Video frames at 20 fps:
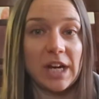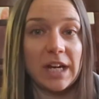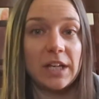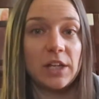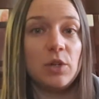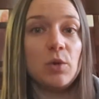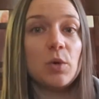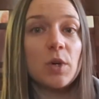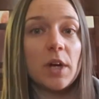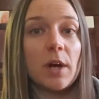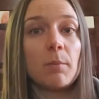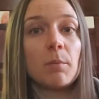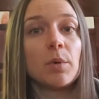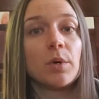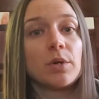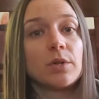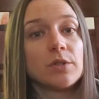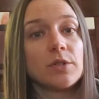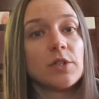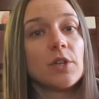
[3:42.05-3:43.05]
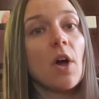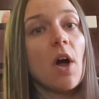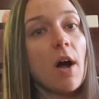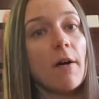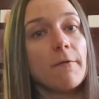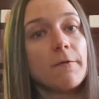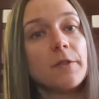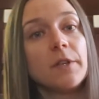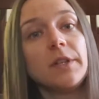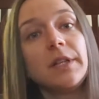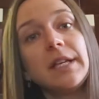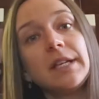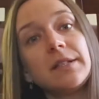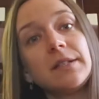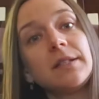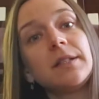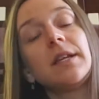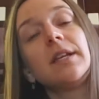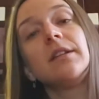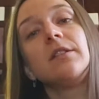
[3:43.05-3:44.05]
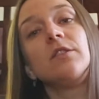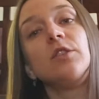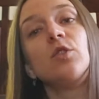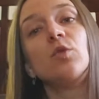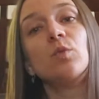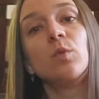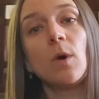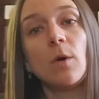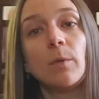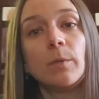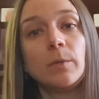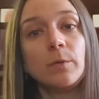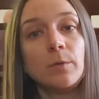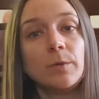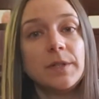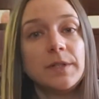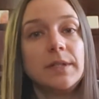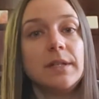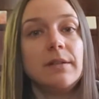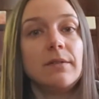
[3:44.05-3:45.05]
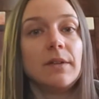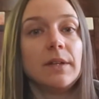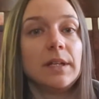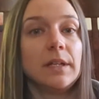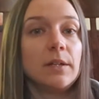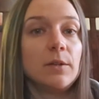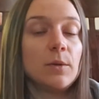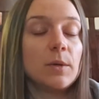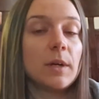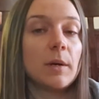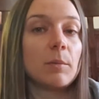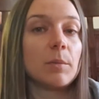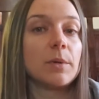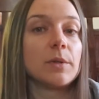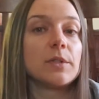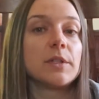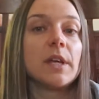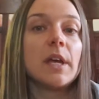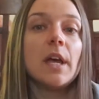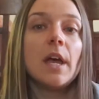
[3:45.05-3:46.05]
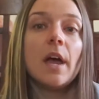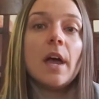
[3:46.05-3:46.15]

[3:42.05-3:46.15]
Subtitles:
cucumbers off the list and you won't receive any cucumbers.